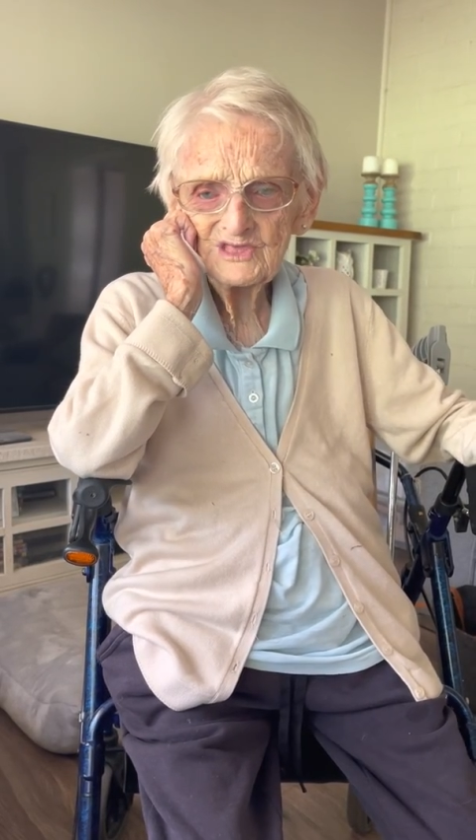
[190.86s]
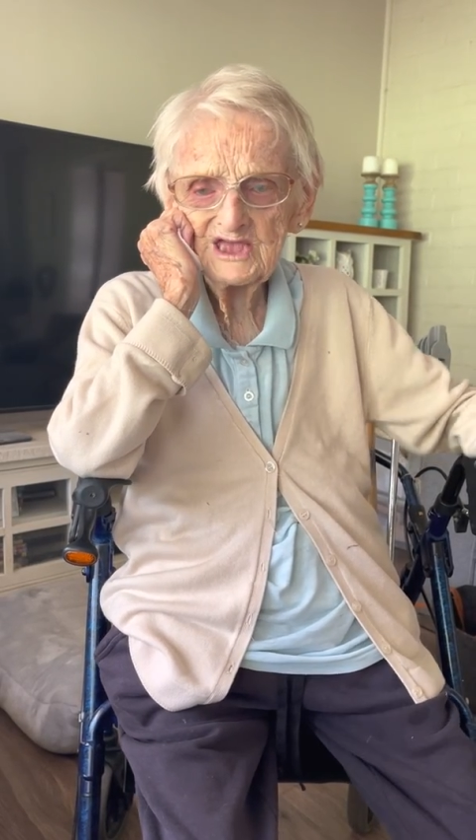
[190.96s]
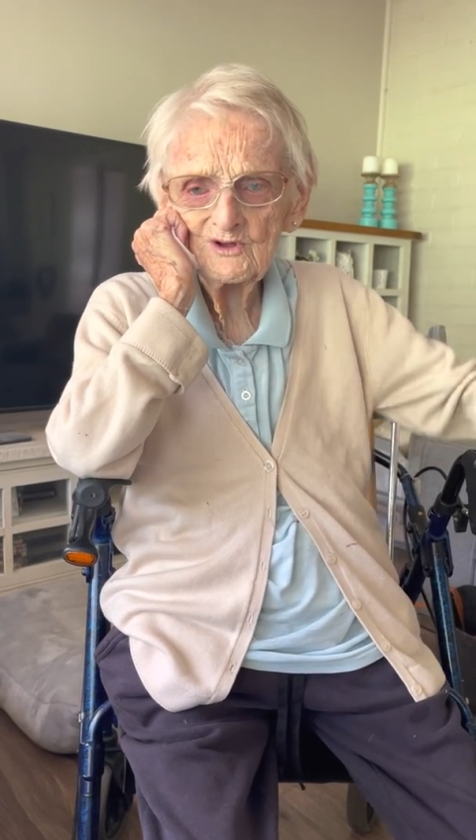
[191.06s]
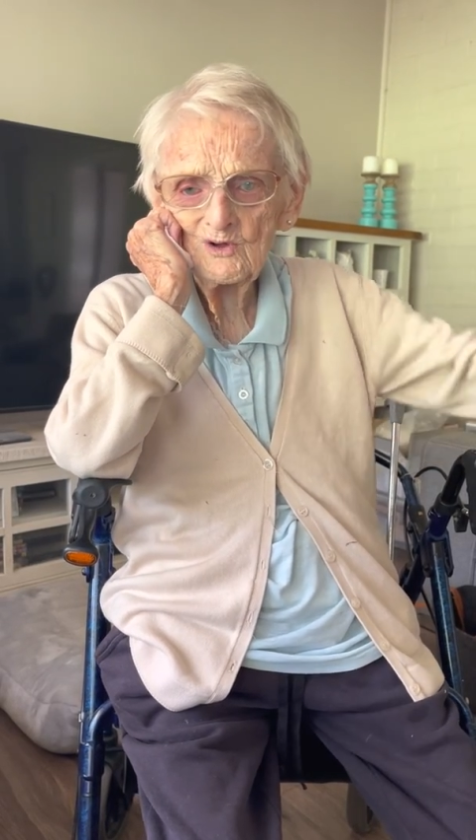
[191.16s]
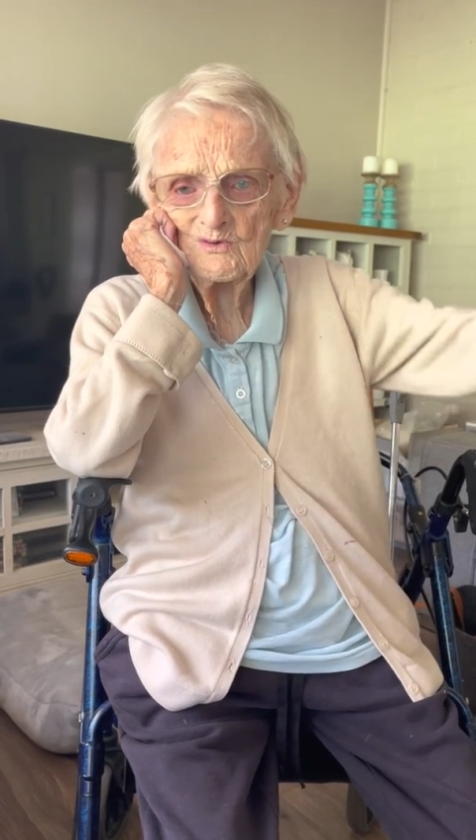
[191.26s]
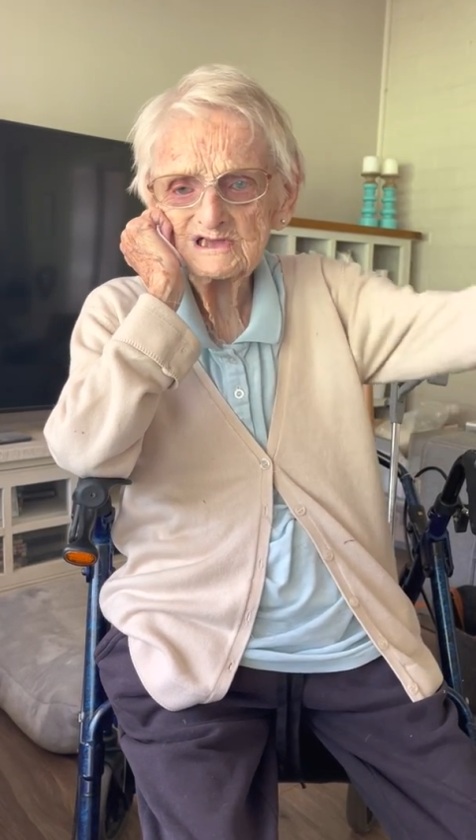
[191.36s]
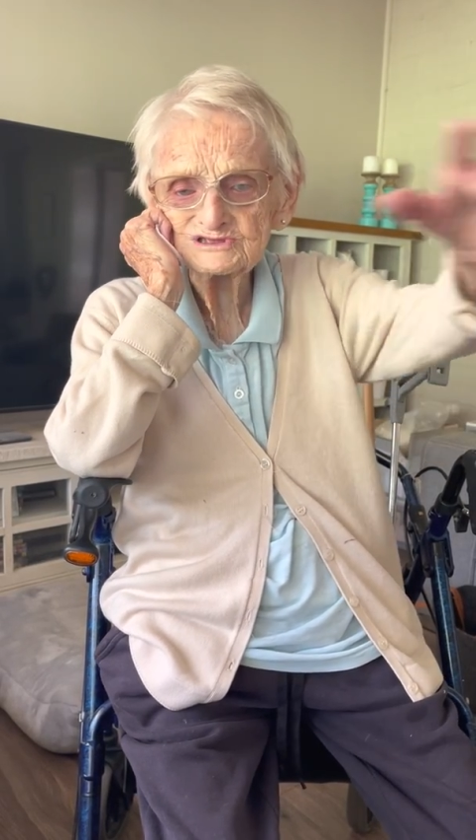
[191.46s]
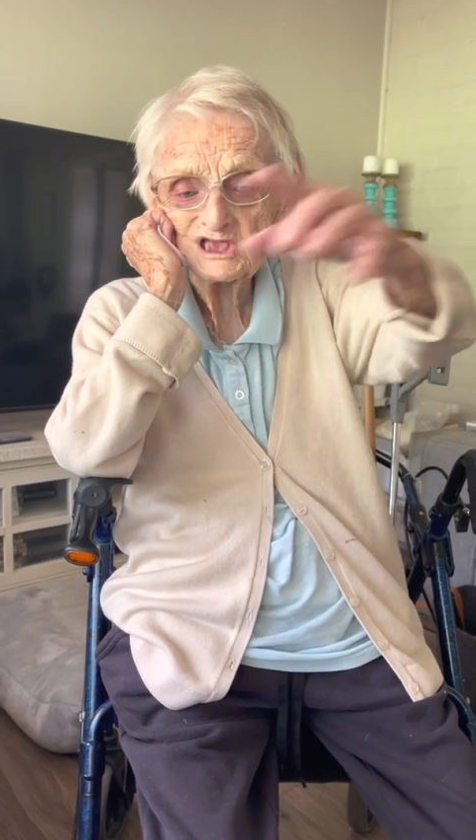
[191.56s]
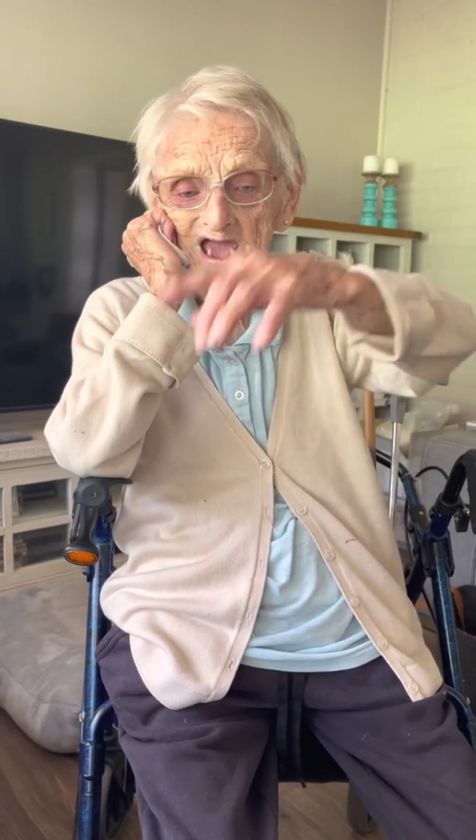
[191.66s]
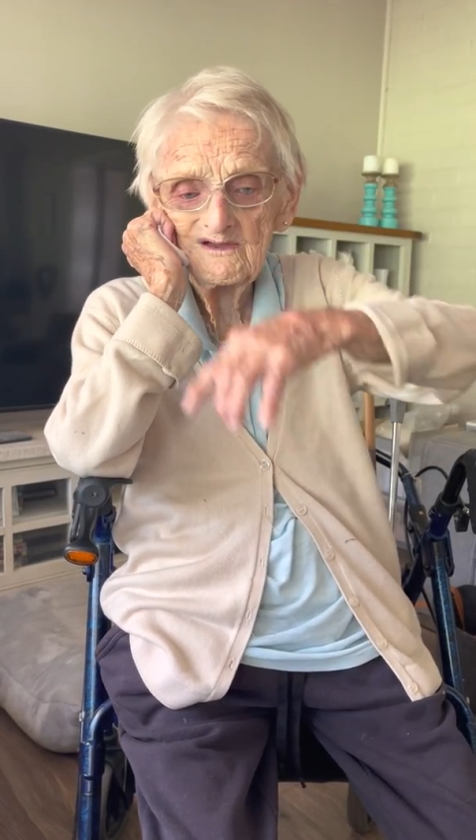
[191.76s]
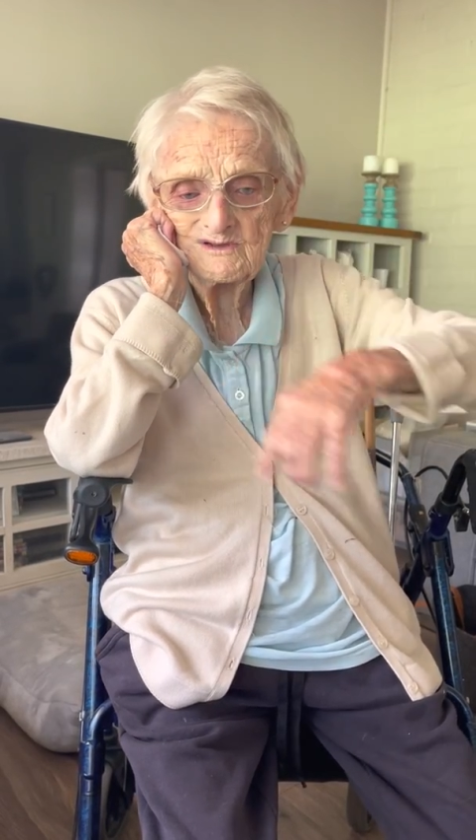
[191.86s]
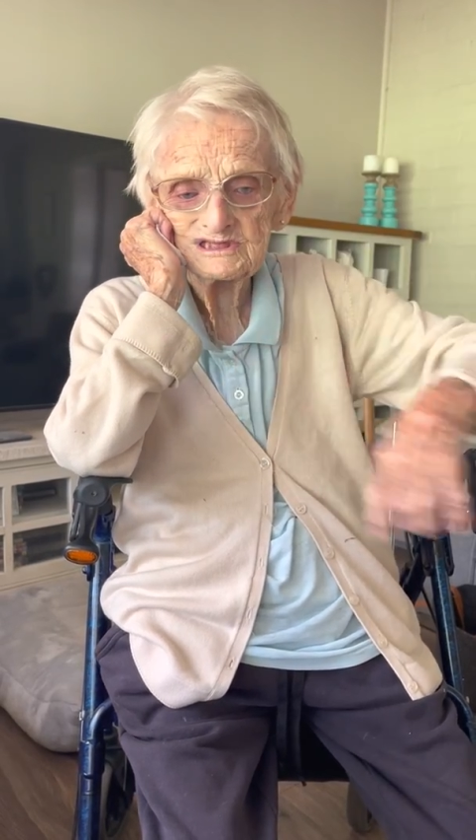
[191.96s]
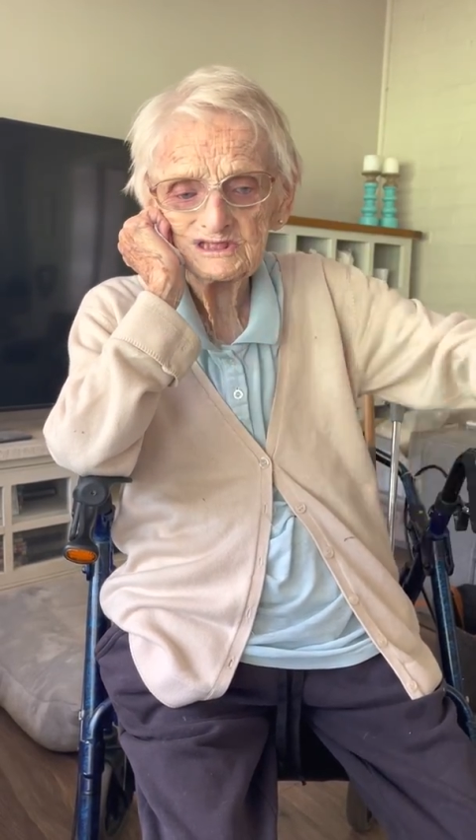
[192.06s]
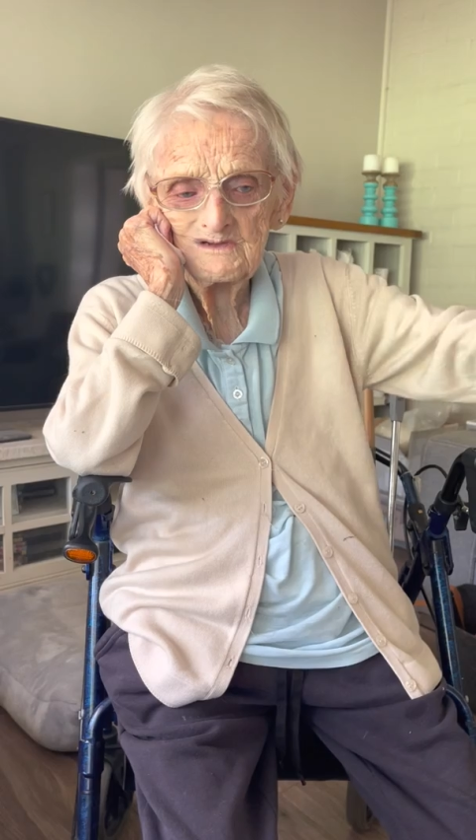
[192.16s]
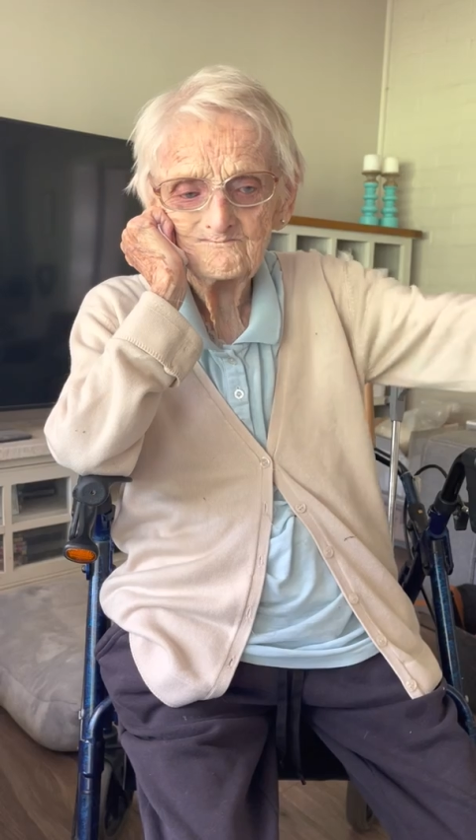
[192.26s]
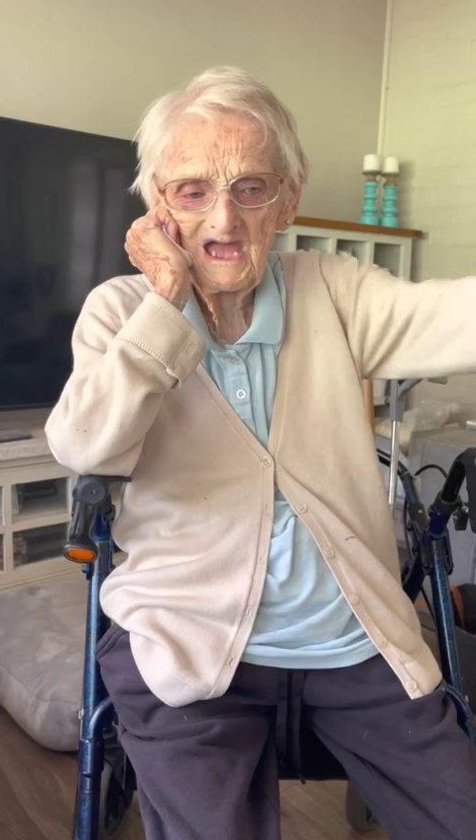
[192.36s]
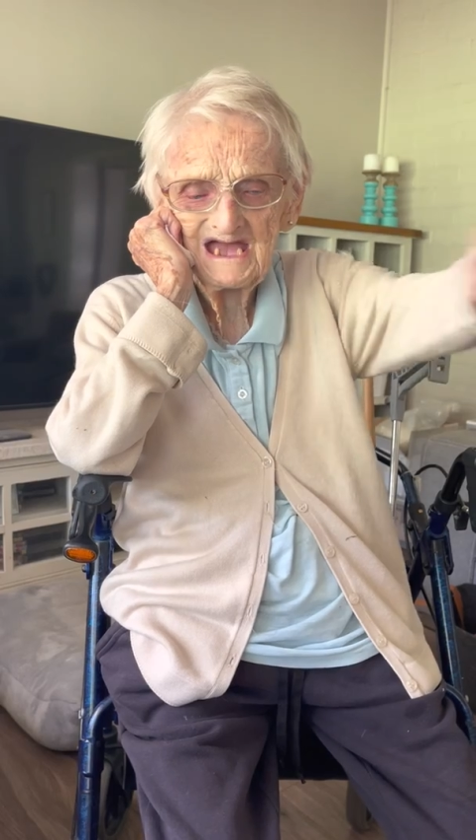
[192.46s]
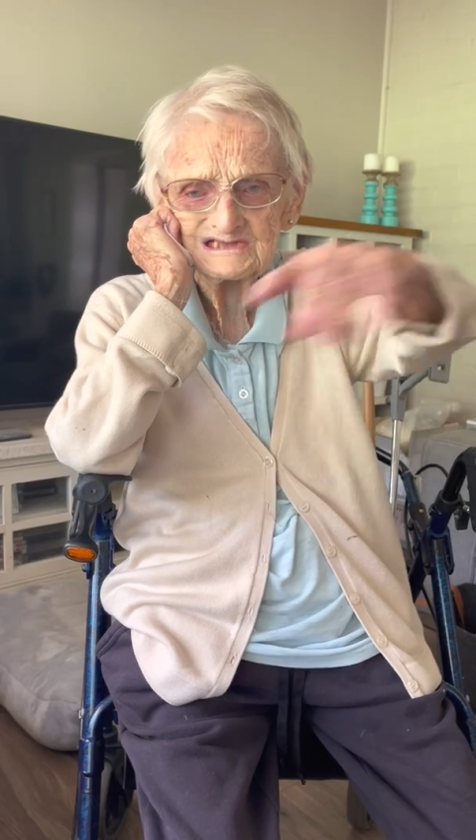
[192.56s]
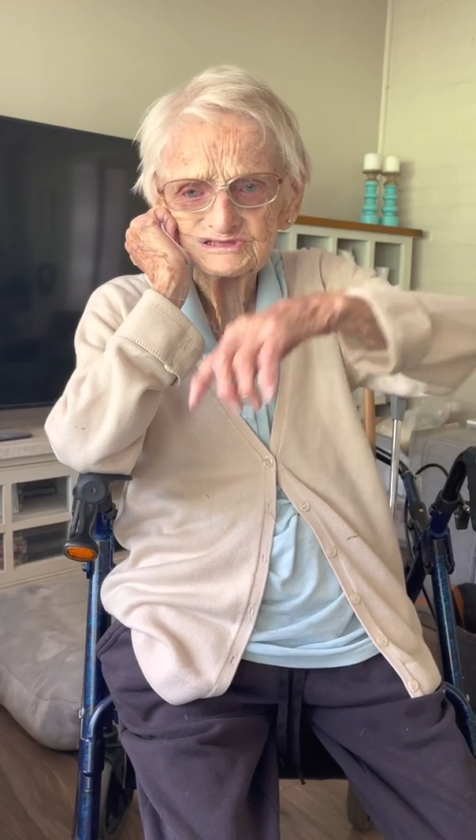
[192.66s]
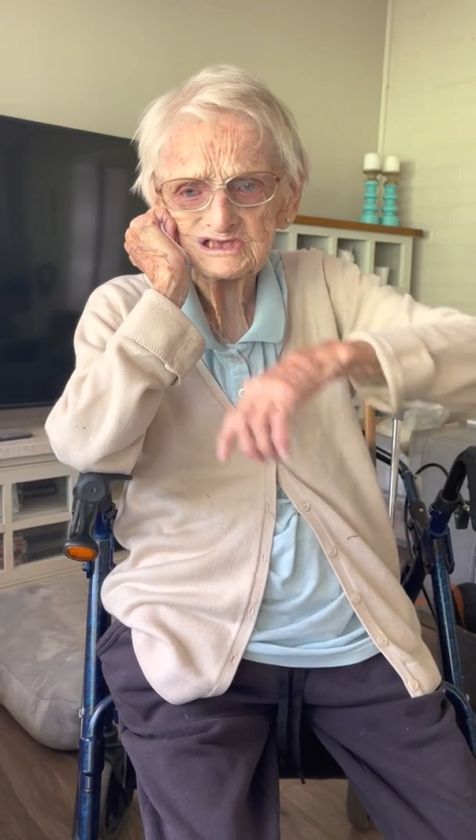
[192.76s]
They always go in the
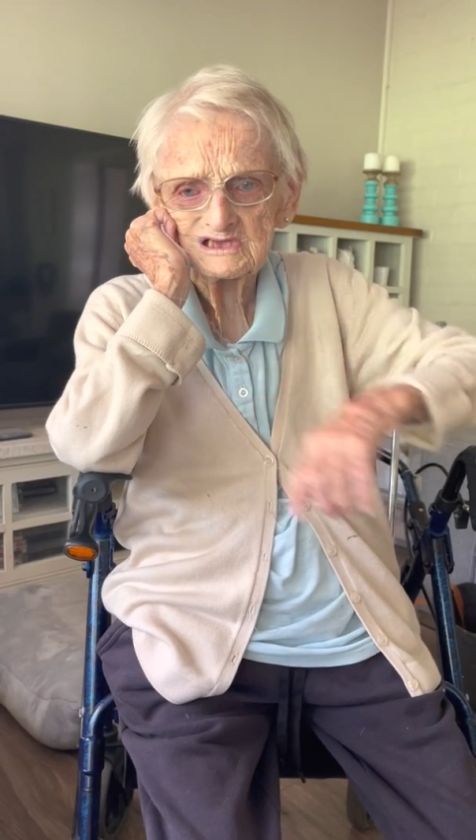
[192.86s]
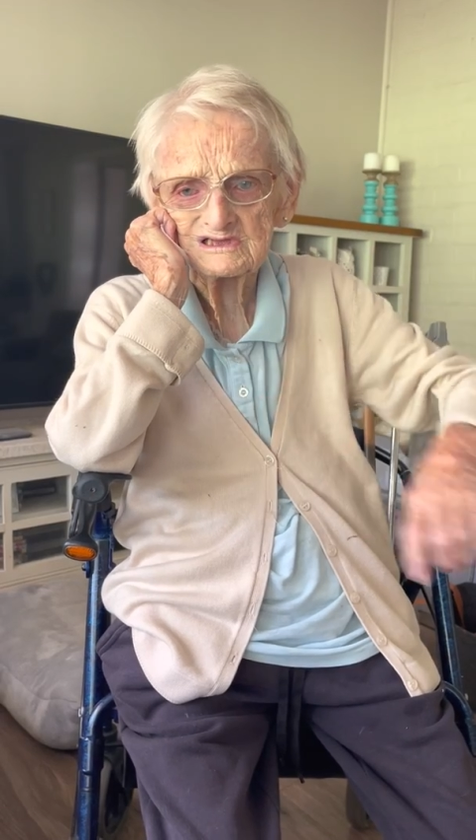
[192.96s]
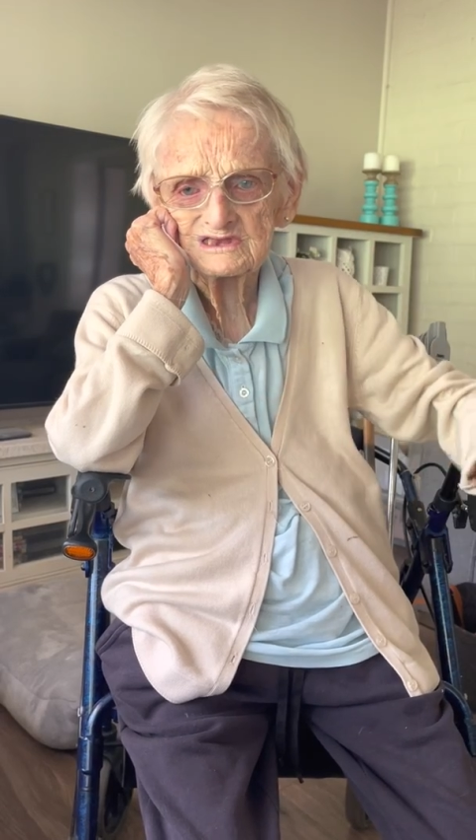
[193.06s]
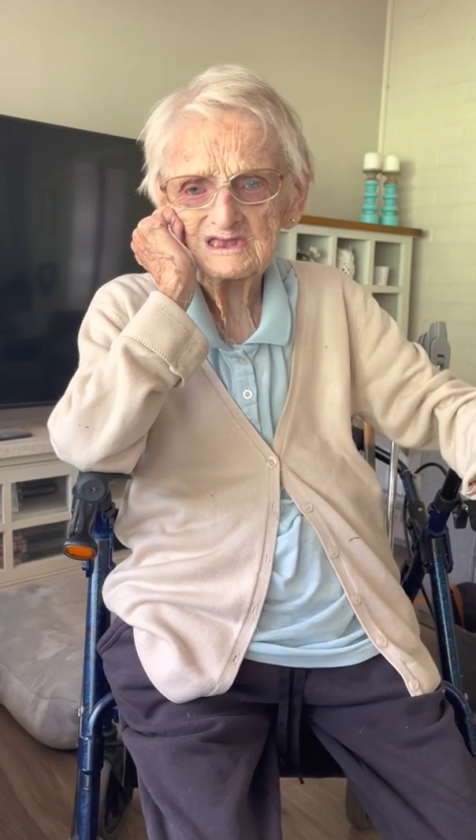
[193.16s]
basket.